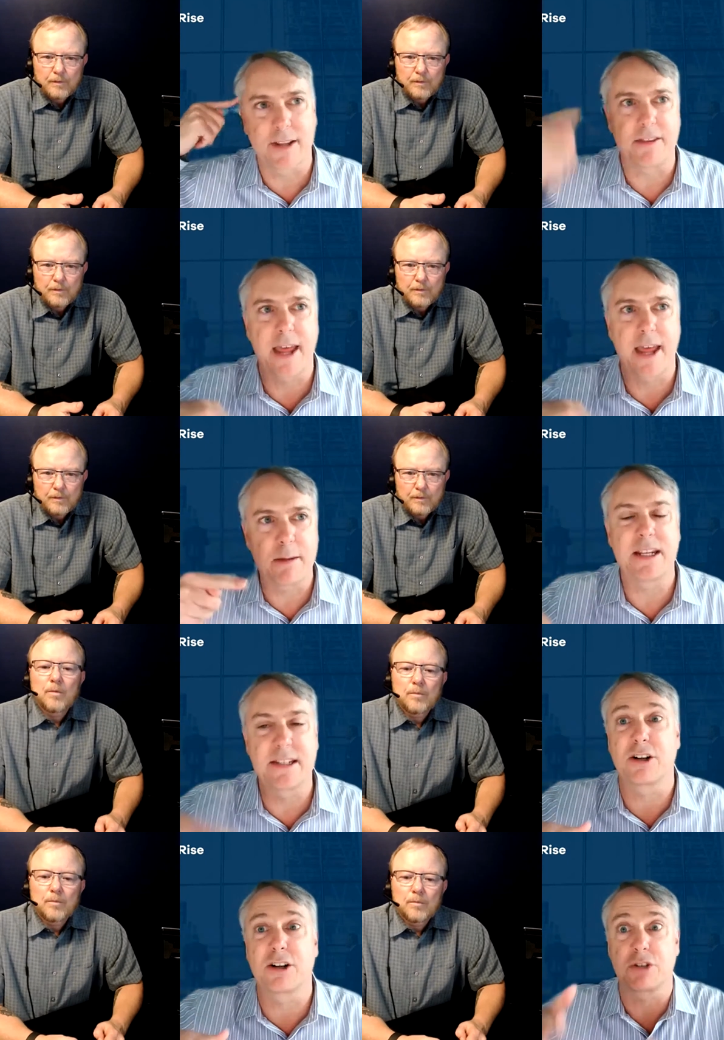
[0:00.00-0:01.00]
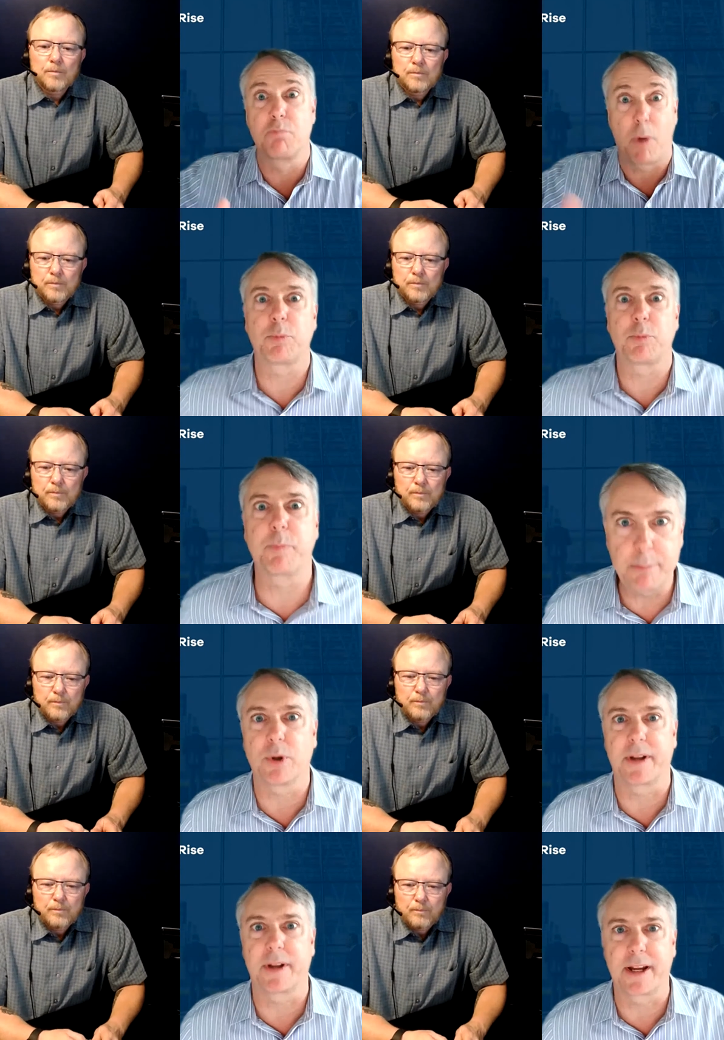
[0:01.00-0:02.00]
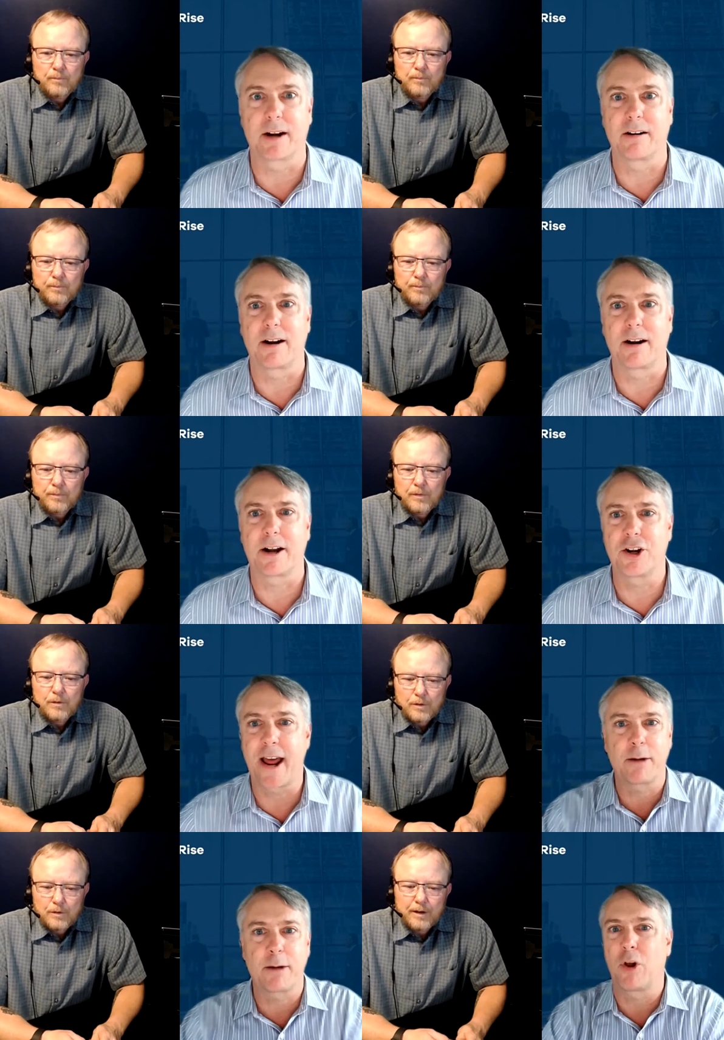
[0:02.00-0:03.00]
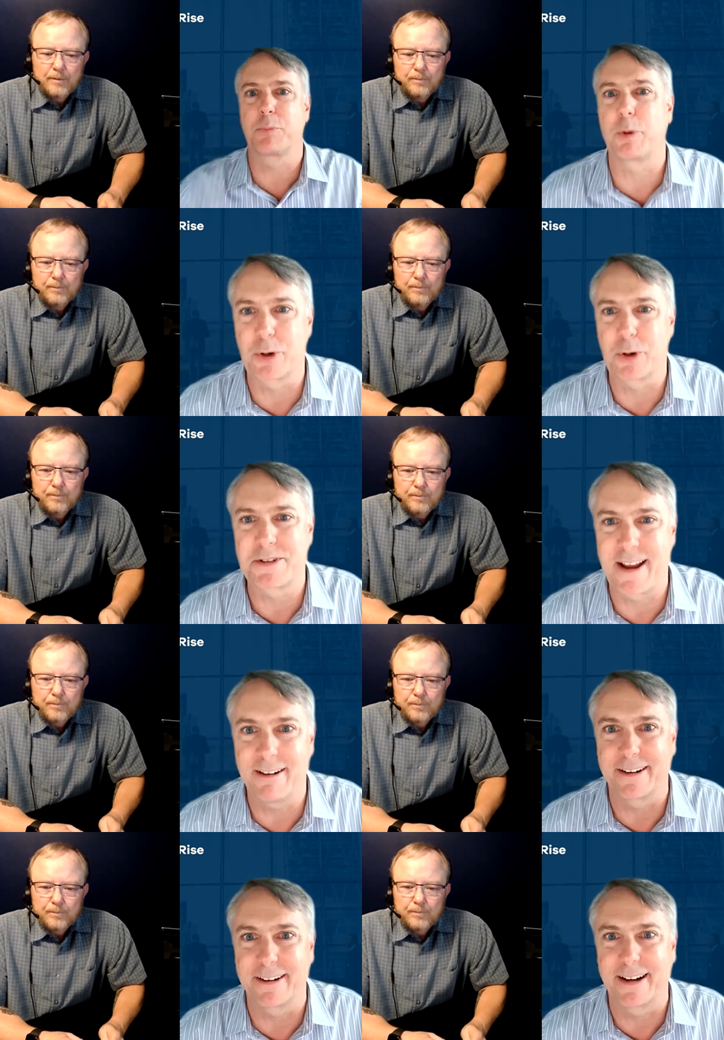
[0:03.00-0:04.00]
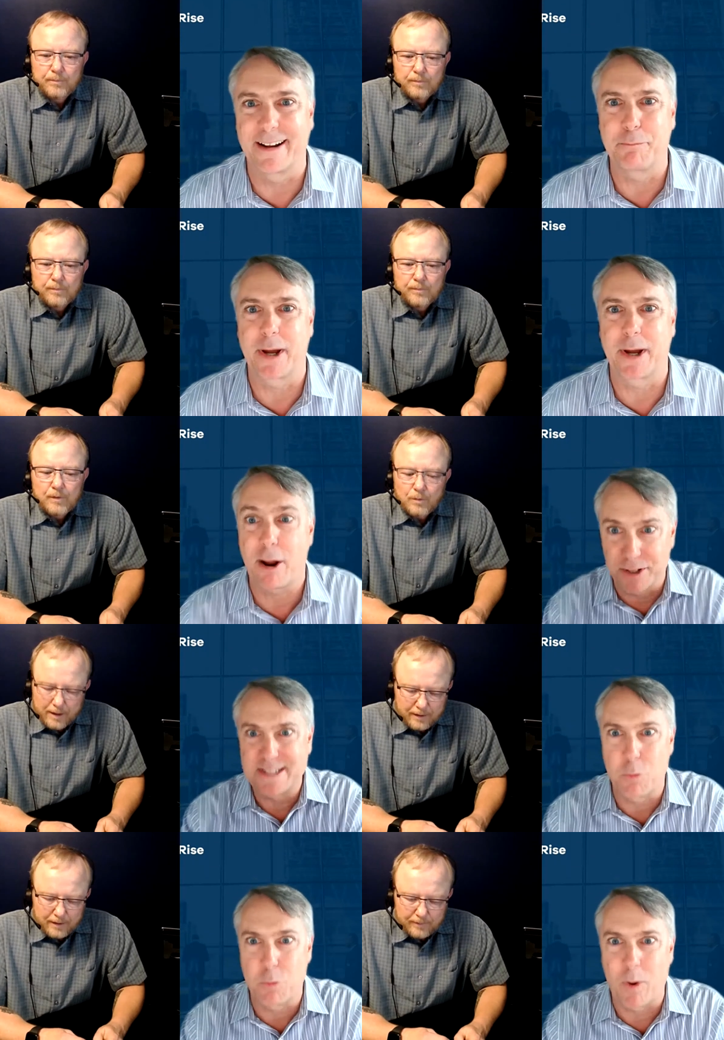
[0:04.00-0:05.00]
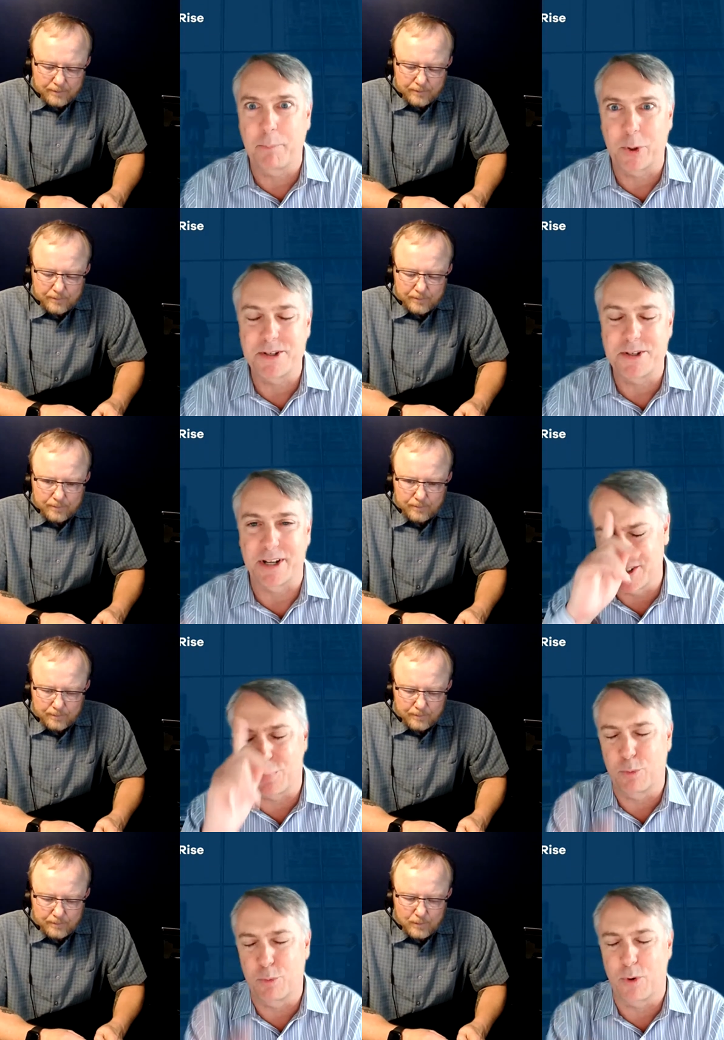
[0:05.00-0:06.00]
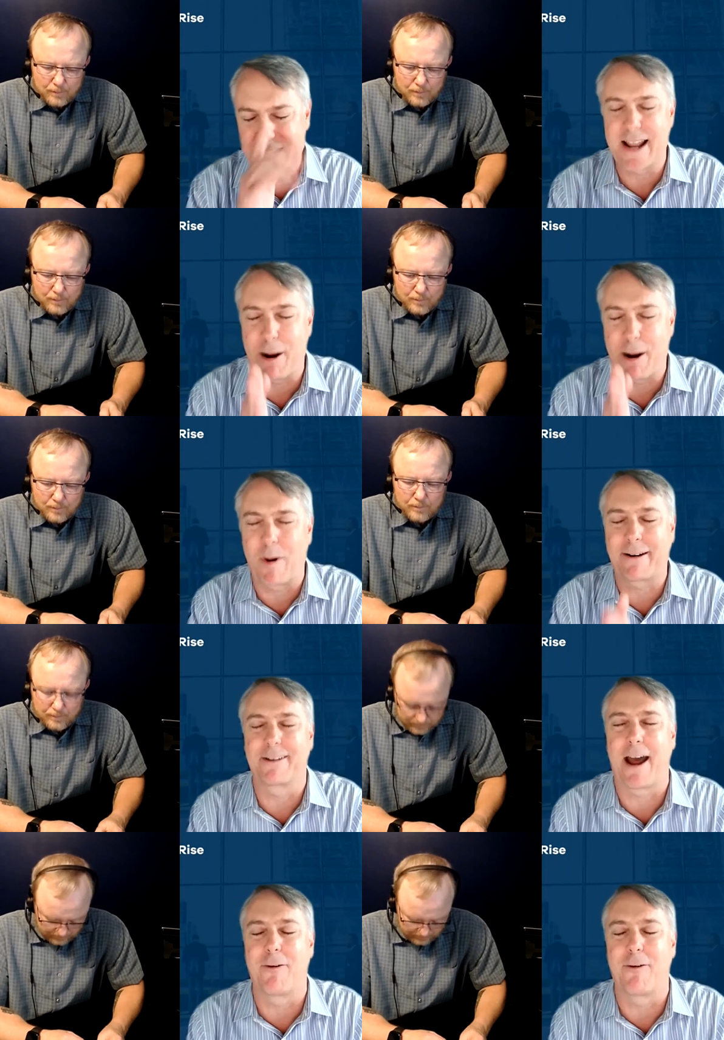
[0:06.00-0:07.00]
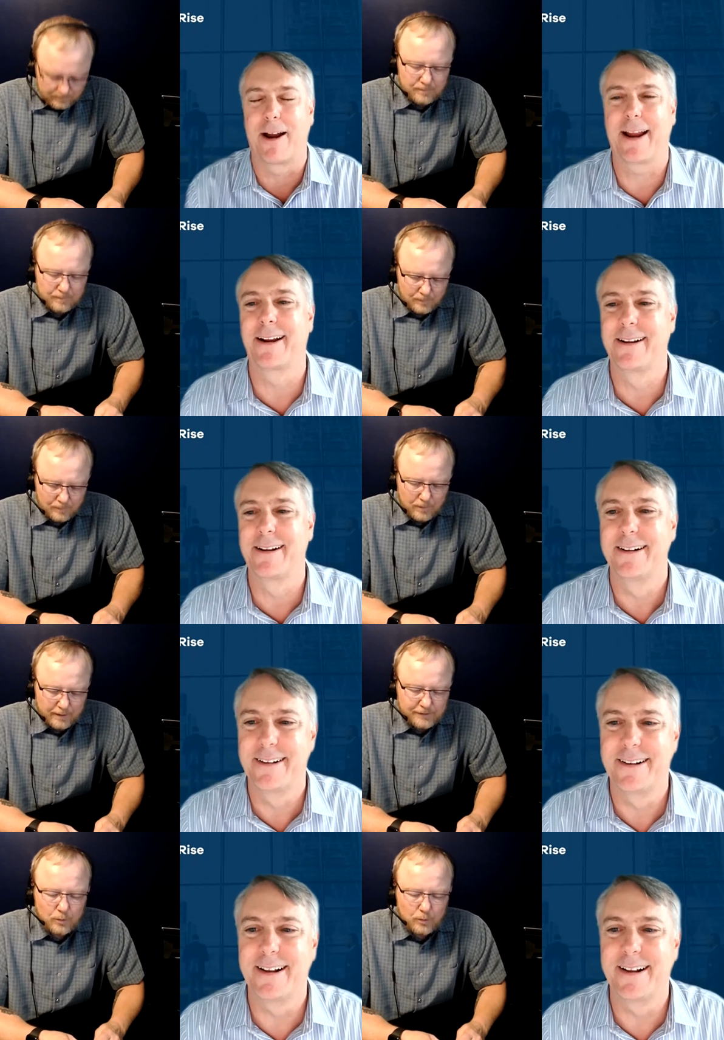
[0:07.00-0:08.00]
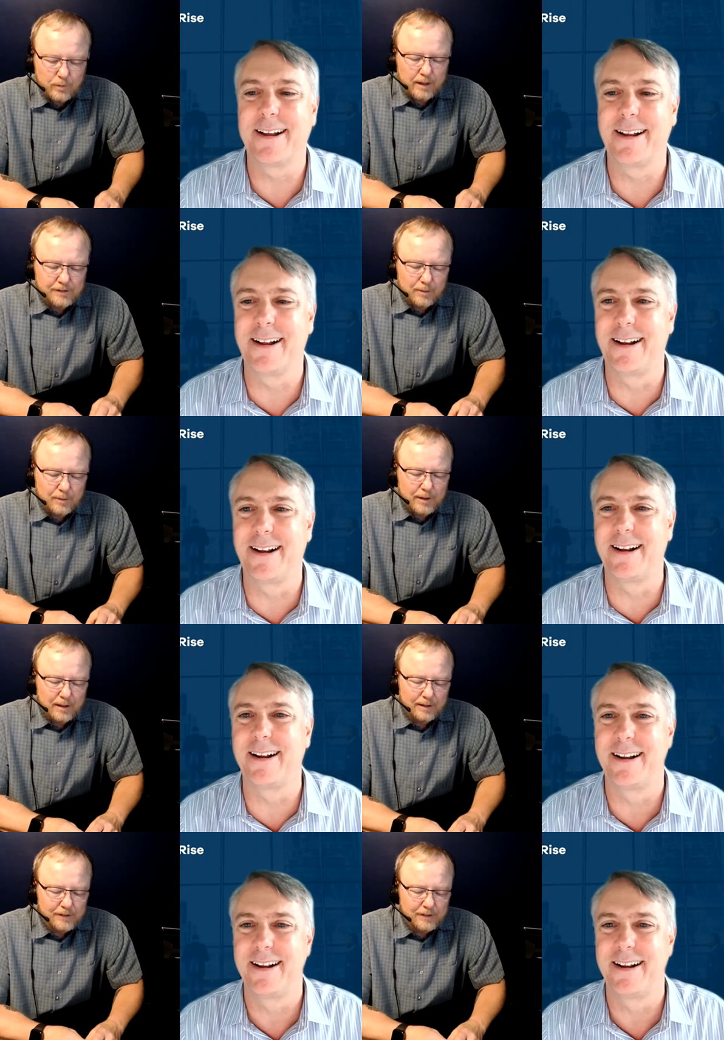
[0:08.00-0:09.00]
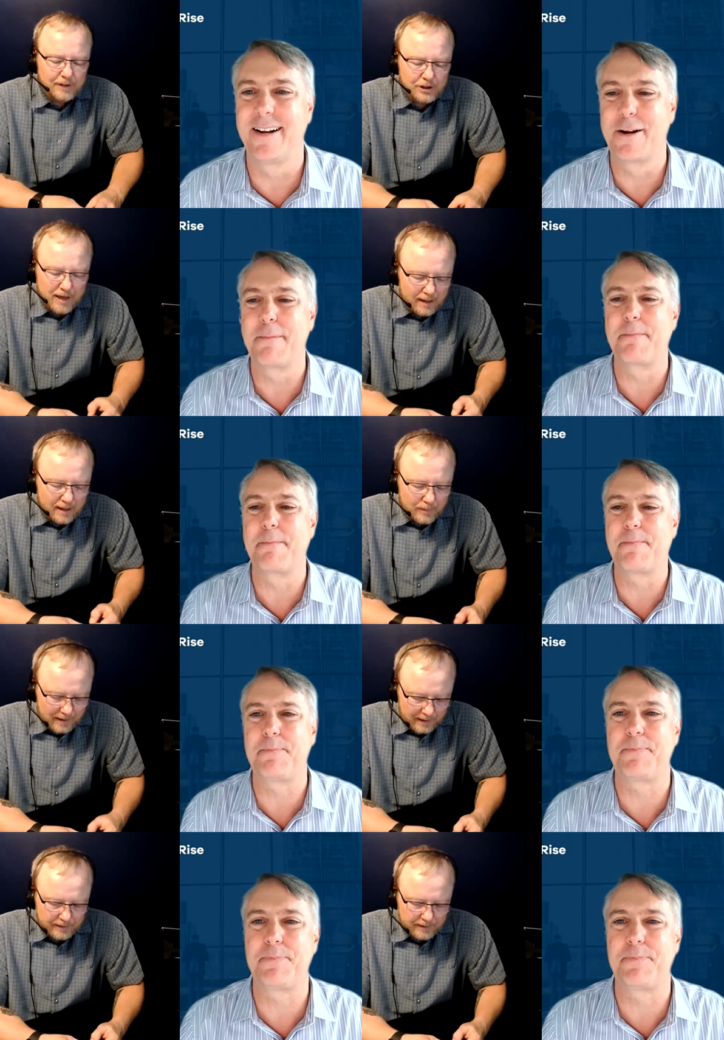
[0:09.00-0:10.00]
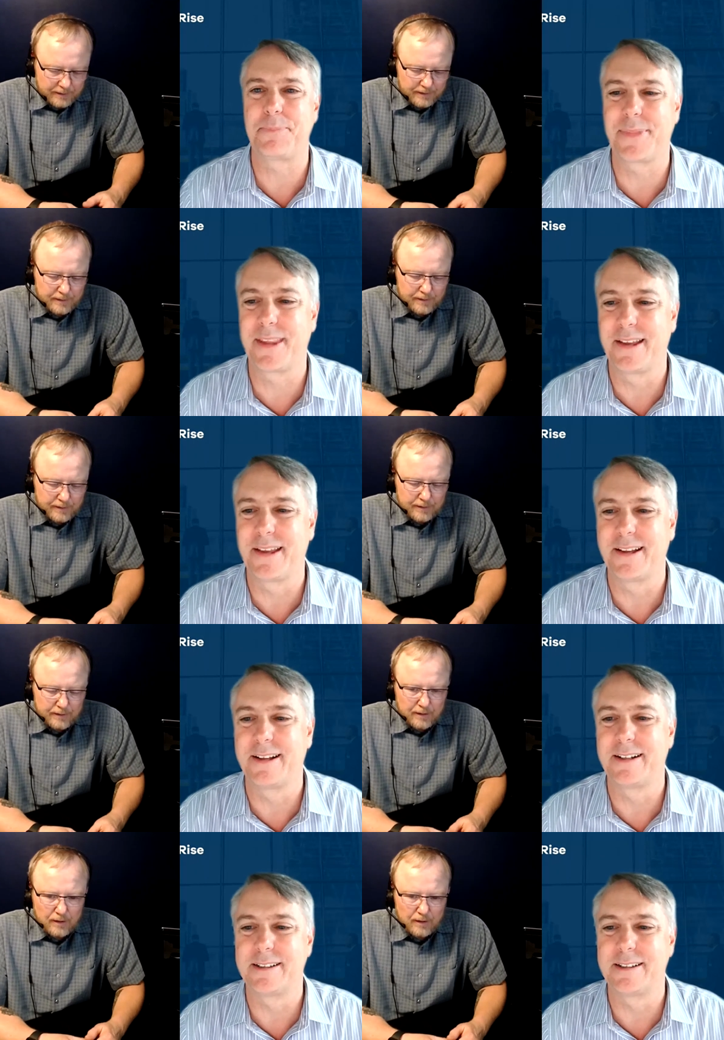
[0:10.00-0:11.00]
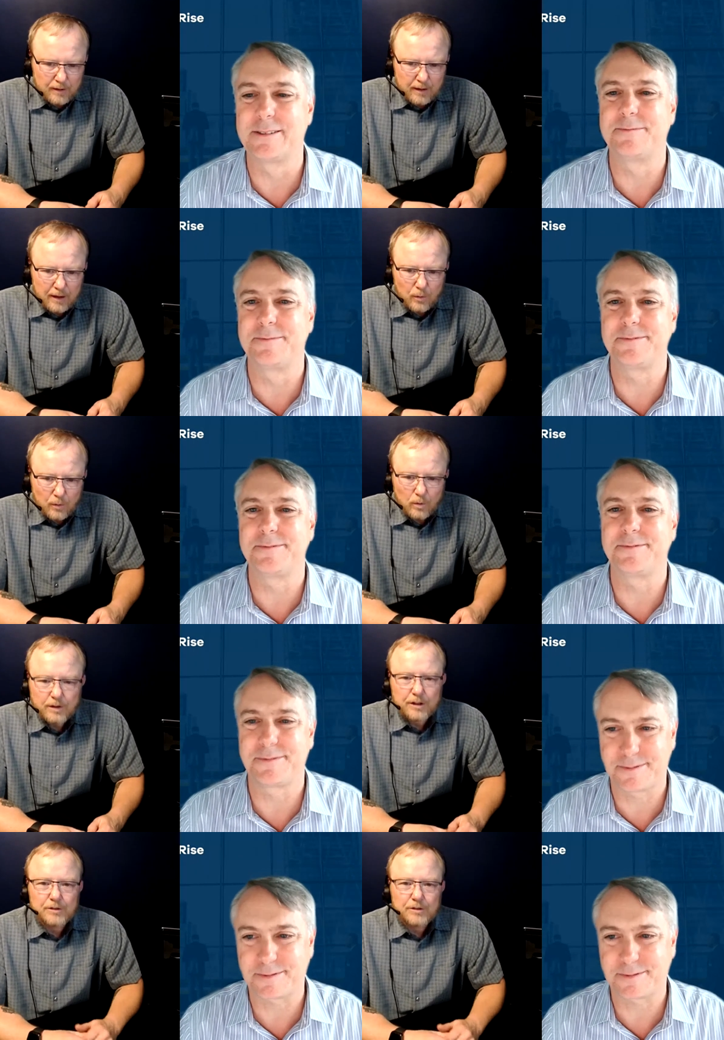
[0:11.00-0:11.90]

Speaker 1: so, is wired that they means there's multiple people here. You're not right. a multiple personality, but I right. only see one person. So the
Speaker 2: brain's not wired that way. Right. So when somebody leaves their jacket behind, what do